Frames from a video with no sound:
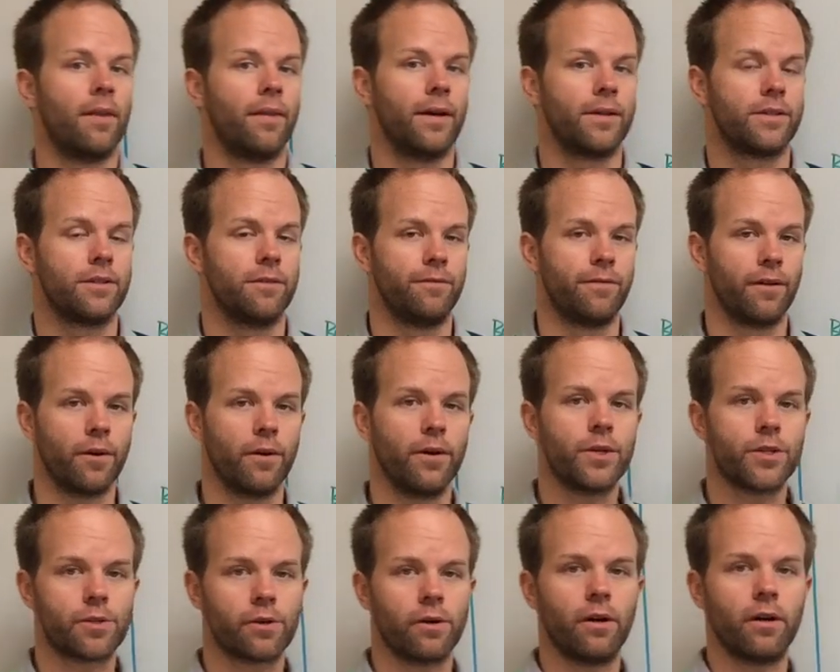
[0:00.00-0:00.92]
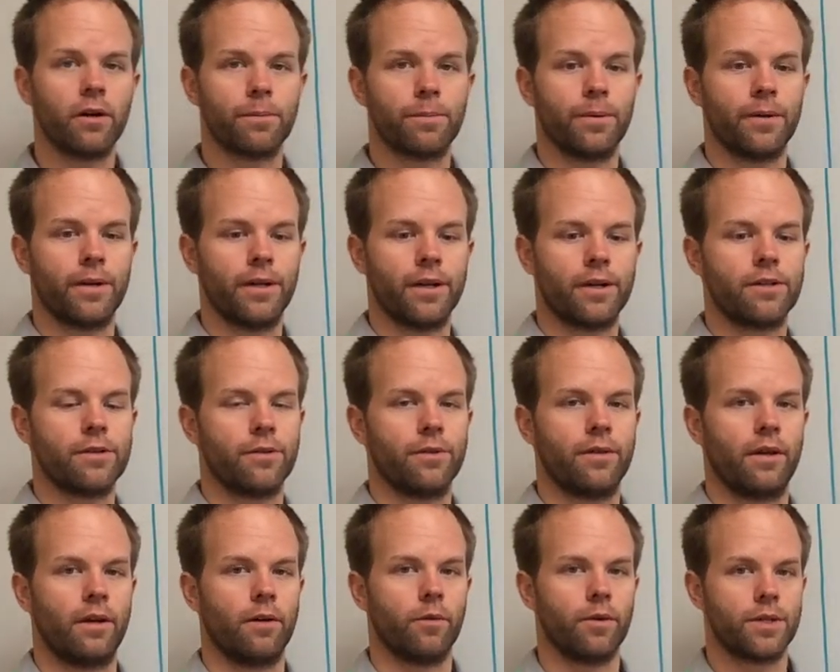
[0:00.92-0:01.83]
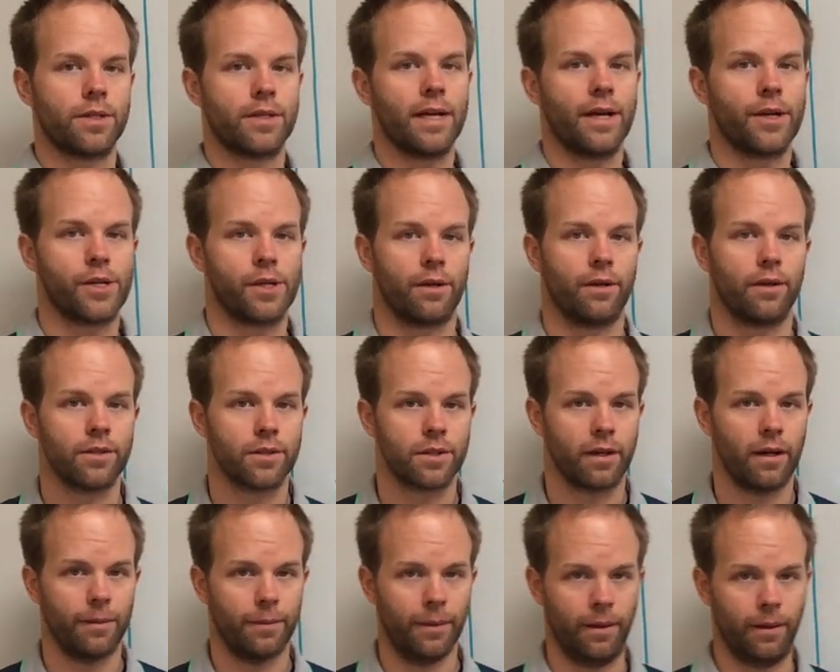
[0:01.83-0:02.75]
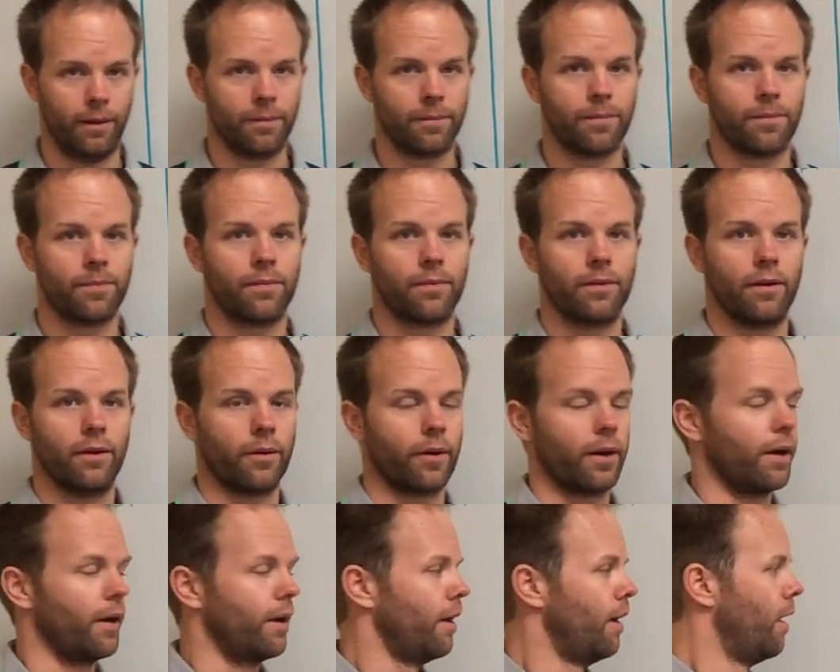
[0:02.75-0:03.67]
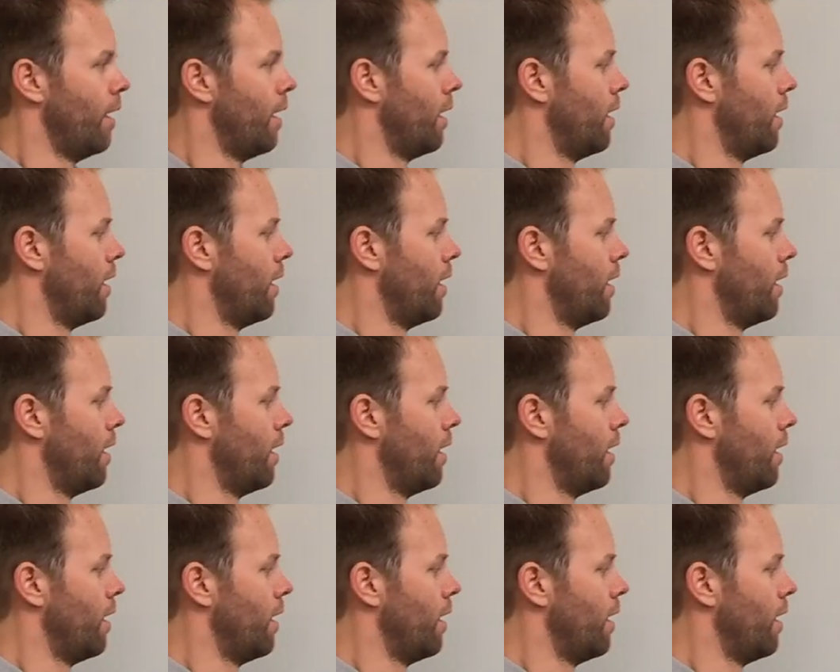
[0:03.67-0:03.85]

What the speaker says: that's a very strong predictor that a recession is coming. Okay?